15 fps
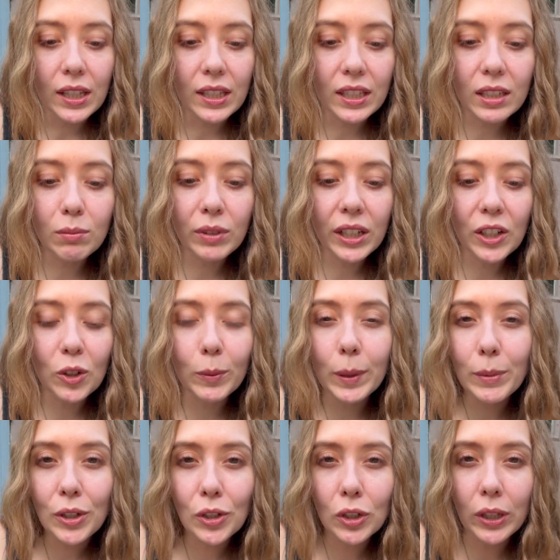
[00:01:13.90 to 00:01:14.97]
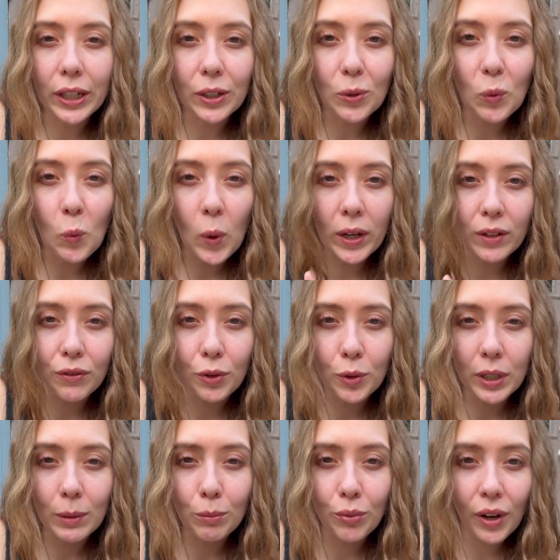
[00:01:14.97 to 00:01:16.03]
sibling or maybe you're like one of
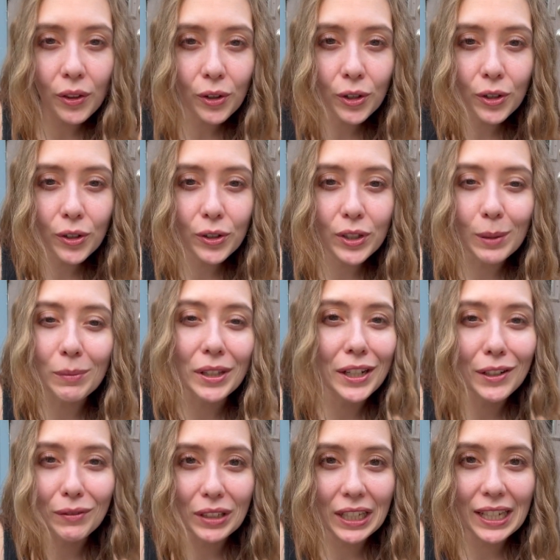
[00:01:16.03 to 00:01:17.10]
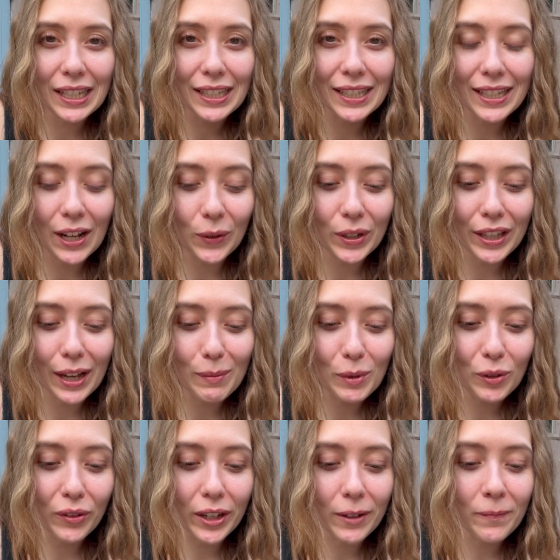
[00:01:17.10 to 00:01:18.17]
three brothers i'm thinking of the kids now in that
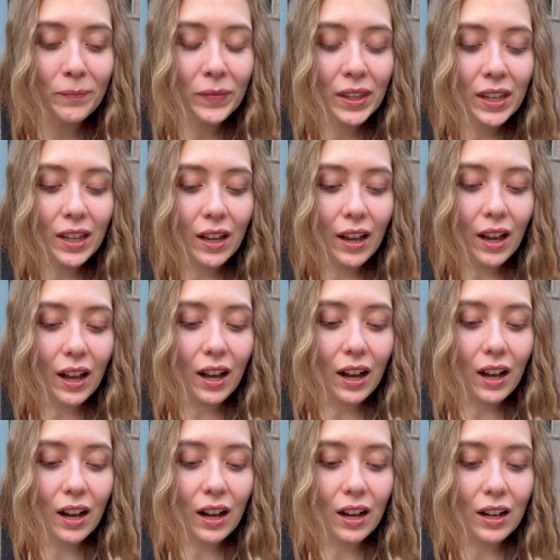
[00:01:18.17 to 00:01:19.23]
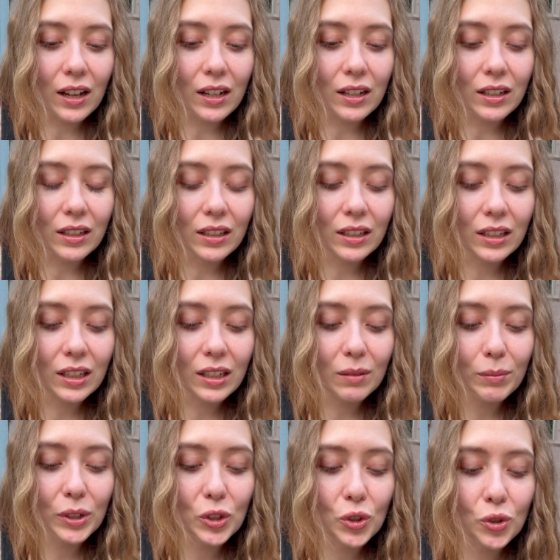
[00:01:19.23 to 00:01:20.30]
movie uh,
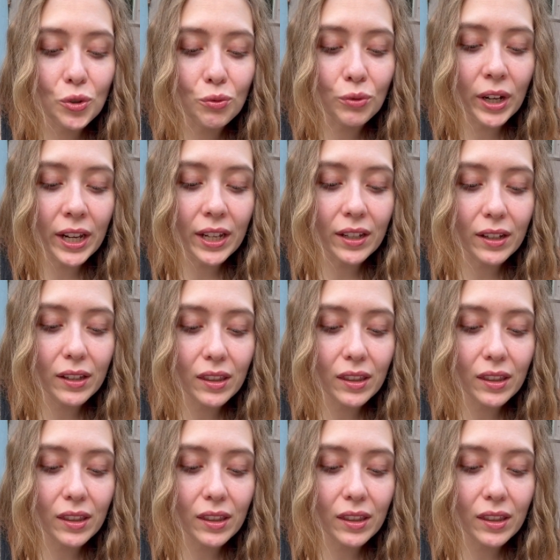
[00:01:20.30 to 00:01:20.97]
but strength